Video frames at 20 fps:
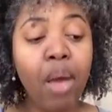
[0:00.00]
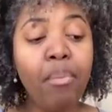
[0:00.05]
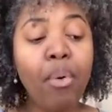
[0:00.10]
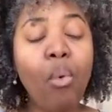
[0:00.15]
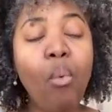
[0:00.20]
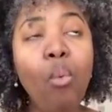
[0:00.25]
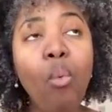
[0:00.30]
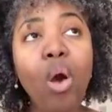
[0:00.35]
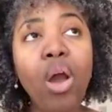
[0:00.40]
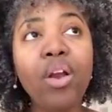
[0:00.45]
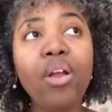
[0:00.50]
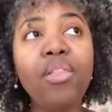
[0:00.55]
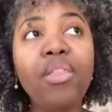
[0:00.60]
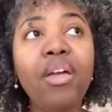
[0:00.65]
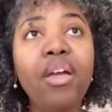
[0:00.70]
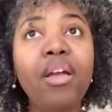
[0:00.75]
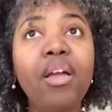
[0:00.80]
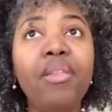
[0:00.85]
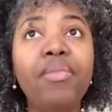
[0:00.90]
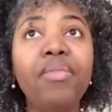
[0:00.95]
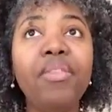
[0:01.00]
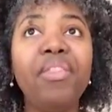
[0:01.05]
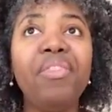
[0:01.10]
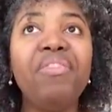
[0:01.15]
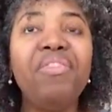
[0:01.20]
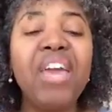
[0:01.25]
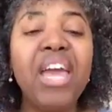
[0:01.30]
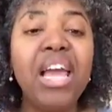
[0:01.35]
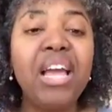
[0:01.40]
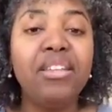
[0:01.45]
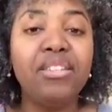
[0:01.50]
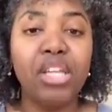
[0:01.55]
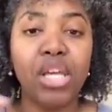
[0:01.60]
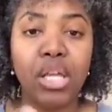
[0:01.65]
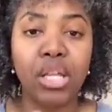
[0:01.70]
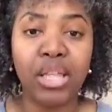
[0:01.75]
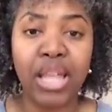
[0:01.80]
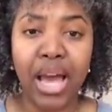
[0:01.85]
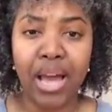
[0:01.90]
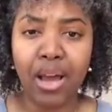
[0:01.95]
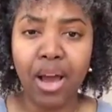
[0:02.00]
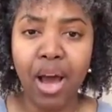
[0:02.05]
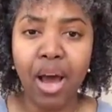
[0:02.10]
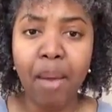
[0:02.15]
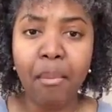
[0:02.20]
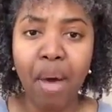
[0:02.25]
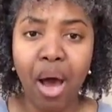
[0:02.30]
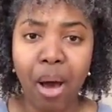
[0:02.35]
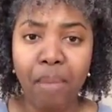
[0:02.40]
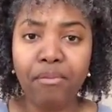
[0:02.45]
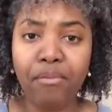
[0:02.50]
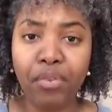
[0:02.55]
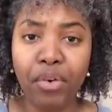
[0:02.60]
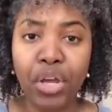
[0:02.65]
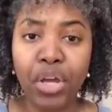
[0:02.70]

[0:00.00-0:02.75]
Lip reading: But what are the things that come up for